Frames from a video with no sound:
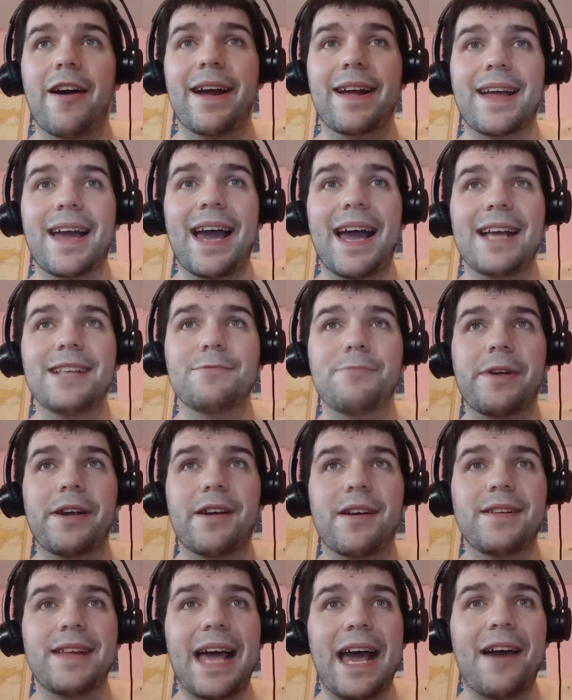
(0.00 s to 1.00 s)
All right, guys,
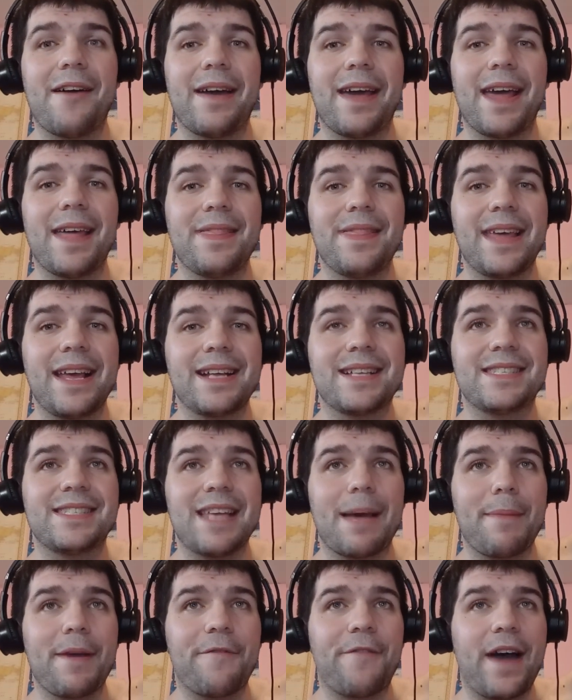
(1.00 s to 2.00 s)
we are now in the
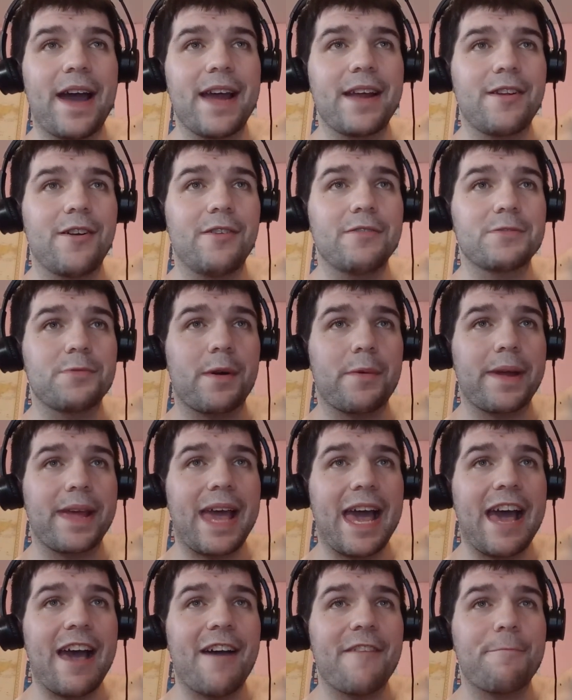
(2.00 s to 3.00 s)
semifinals where
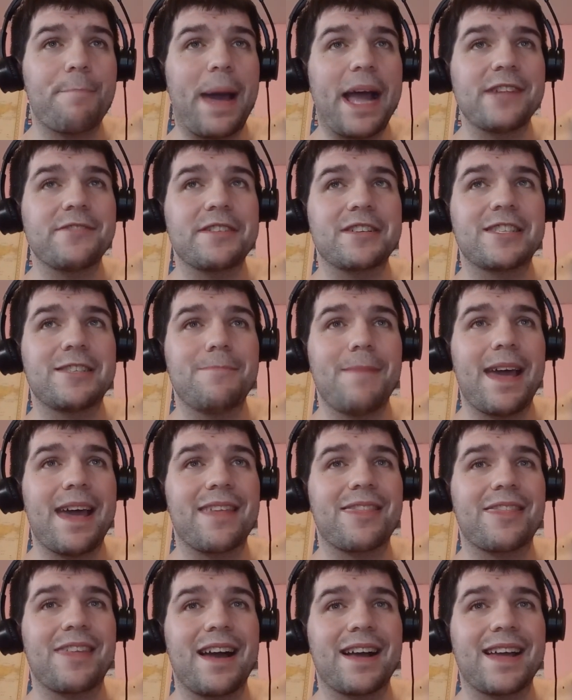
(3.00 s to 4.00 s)
we have Patrick
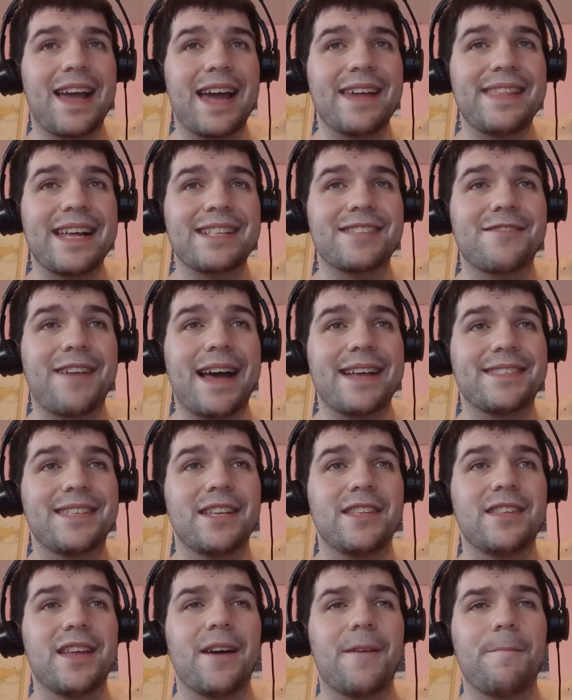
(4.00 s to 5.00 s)
Smith, a guy that's
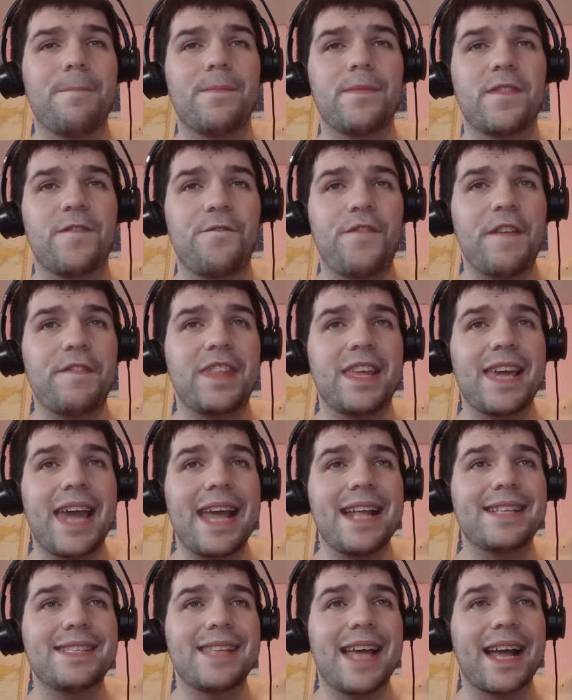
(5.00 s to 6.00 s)
lasted
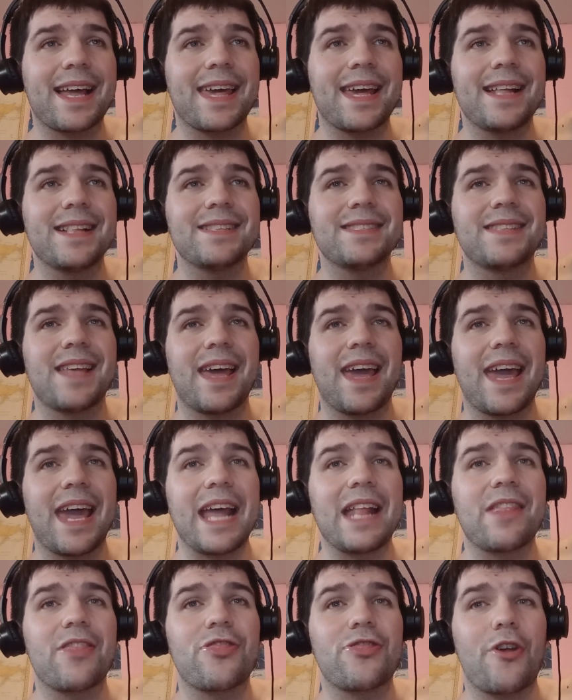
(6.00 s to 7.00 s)
58 seconds
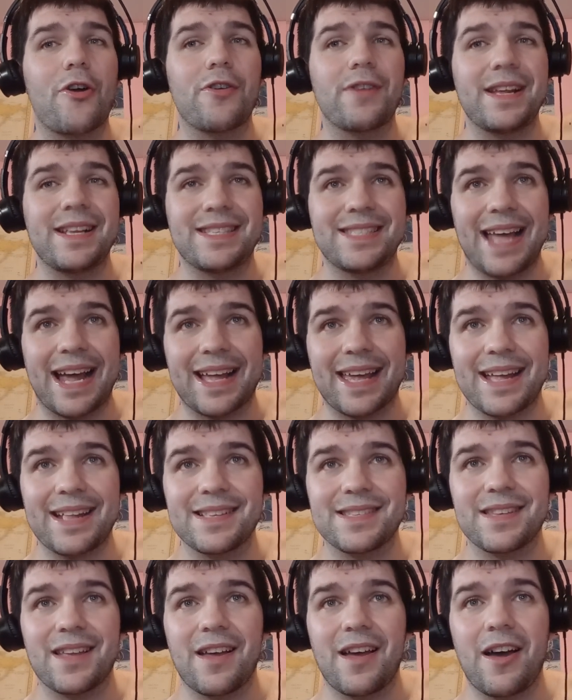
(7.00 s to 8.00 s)
and 30
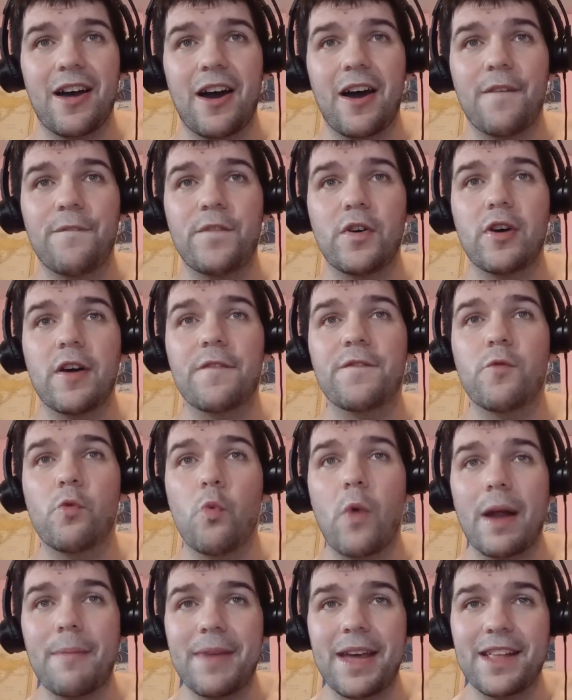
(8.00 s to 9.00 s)
seconds, a full of
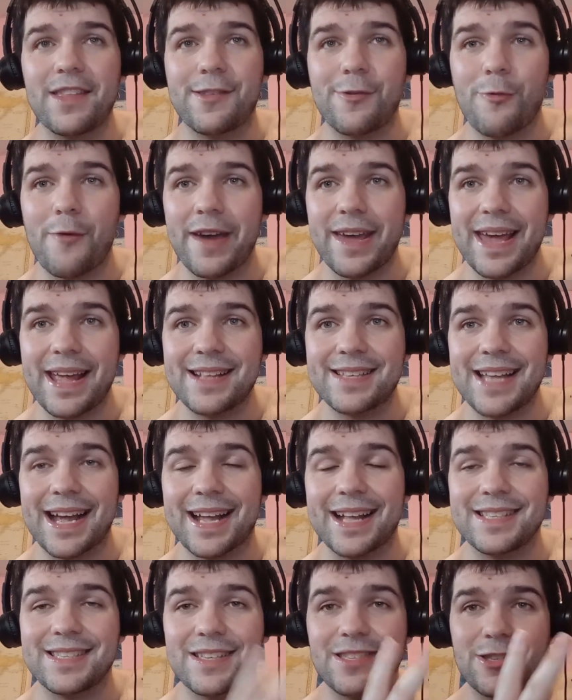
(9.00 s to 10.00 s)
1 minute 28
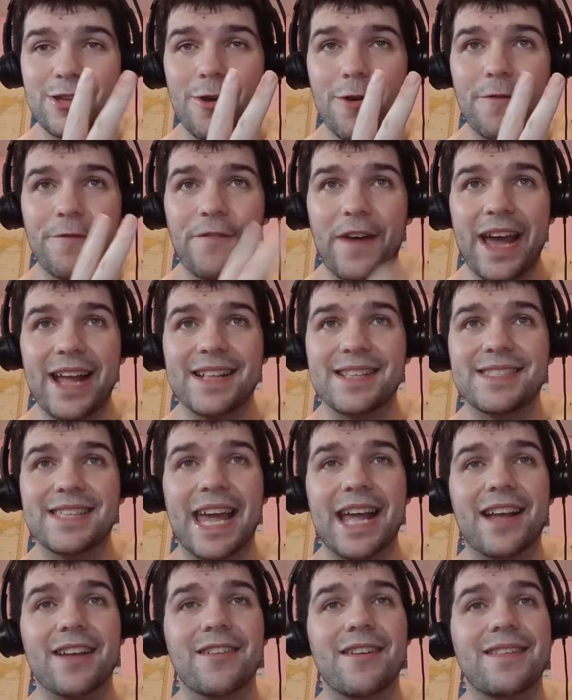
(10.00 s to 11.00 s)
seconds in two fights,
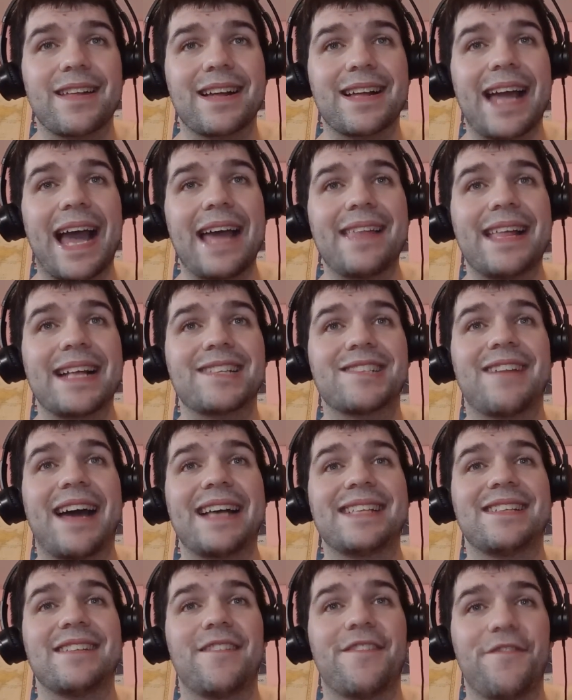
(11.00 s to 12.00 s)
taking on a guy that's
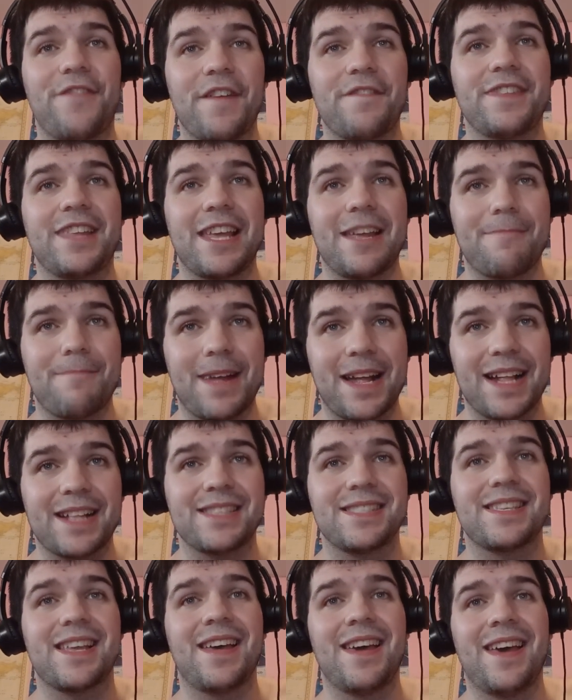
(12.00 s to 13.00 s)
lasted 15
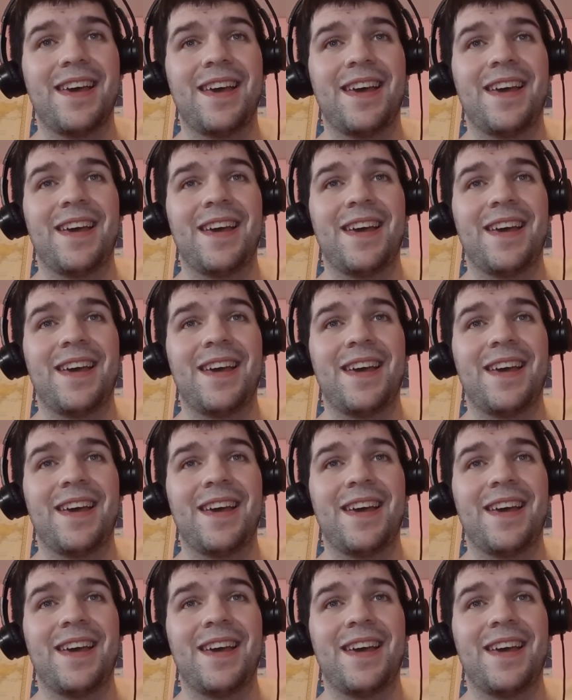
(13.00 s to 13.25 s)
minutes